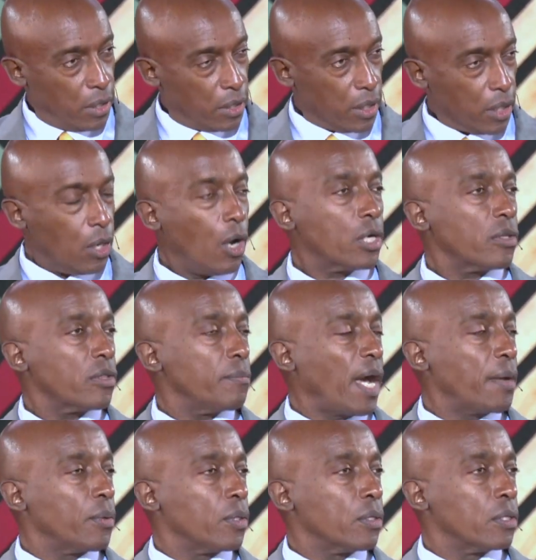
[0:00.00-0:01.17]
the God of the
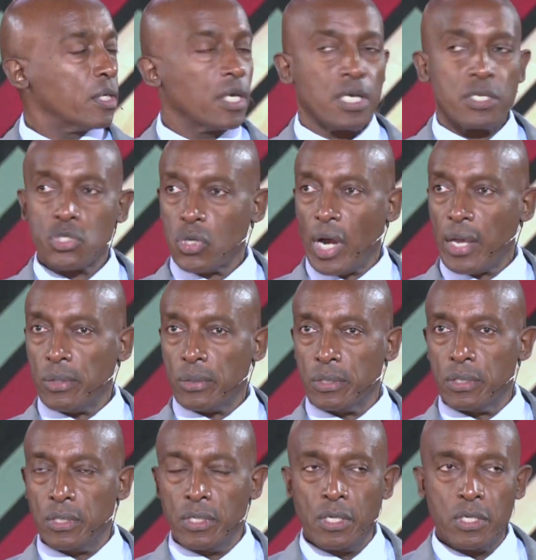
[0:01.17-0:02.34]
Bible, is triune.
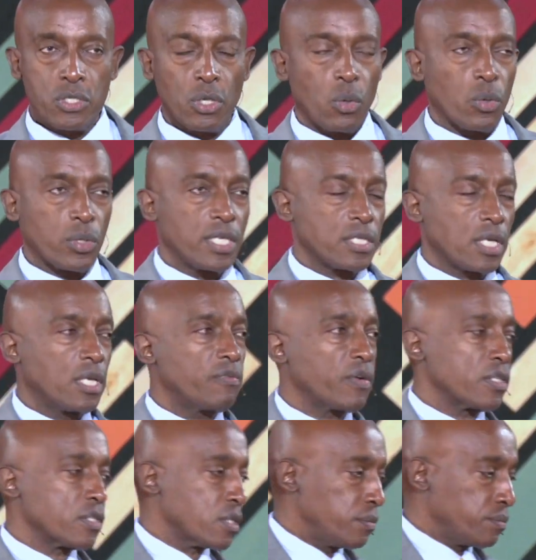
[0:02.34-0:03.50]
So there's a
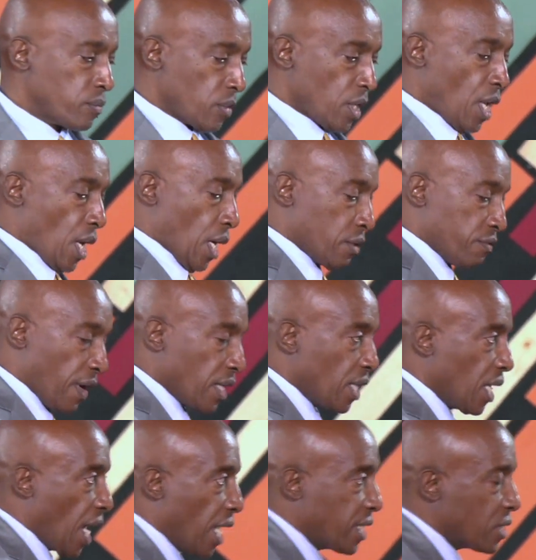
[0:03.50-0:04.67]
difference. And
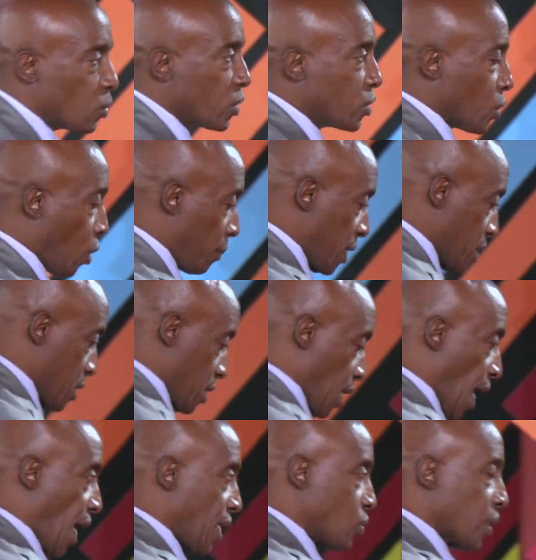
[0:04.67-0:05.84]
finally, I just want to comment
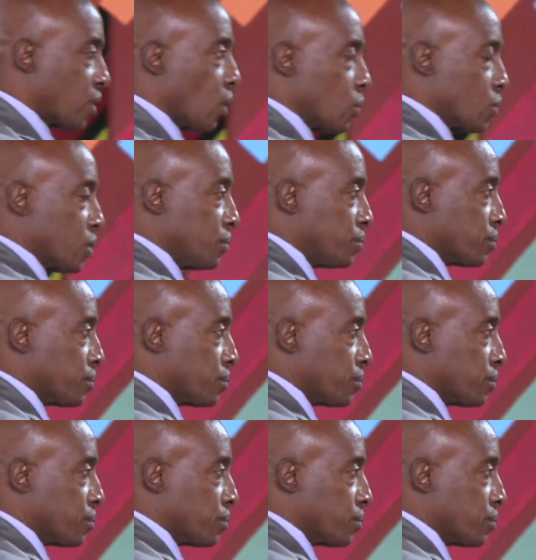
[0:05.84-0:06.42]
as we close